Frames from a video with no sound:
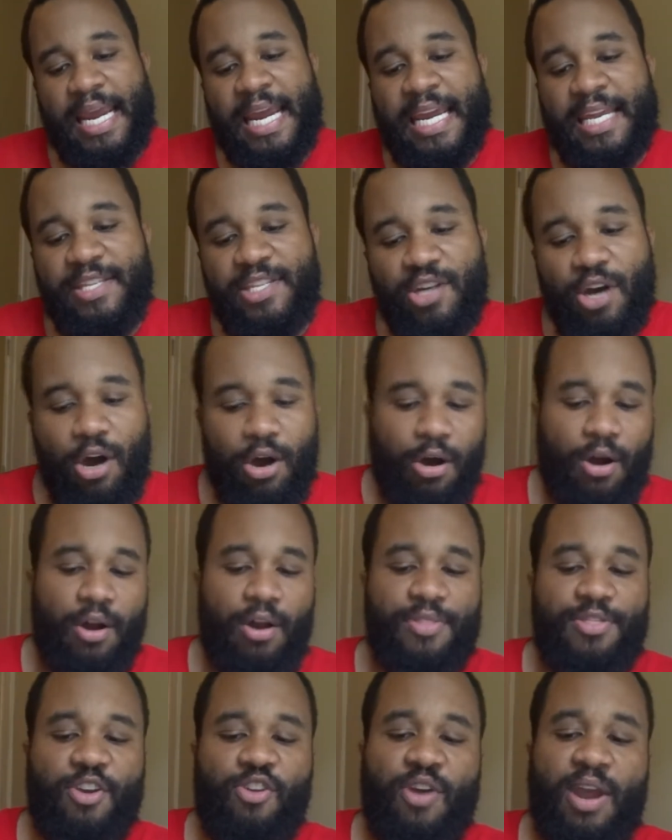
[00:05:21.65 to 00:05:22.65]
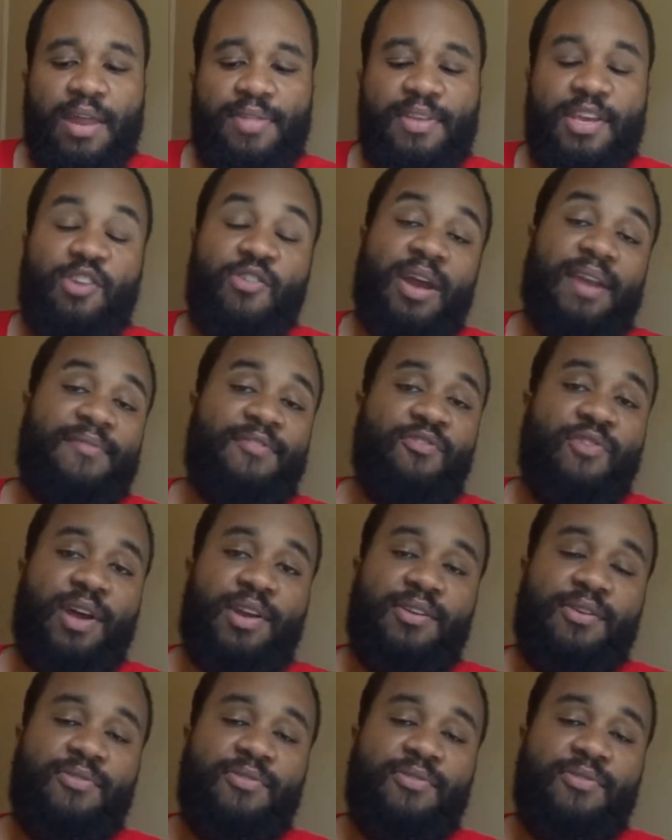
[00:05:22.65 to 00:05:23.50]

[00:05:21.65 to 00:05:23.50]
Intihar, the creative director